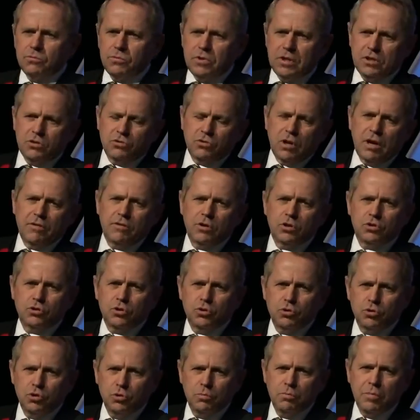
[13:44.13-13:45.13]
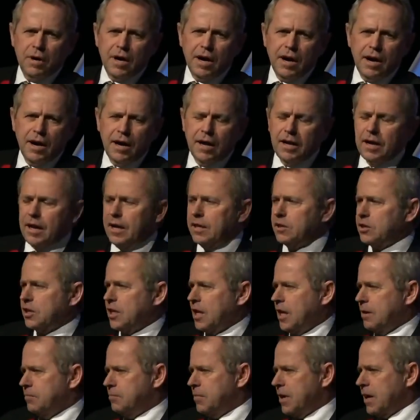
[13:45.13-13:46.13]
we traveled to Dubai and
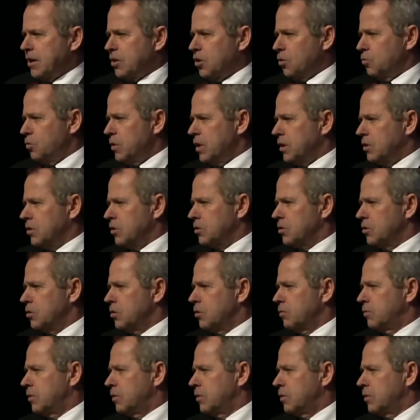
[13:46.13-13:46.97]
came back a week ago.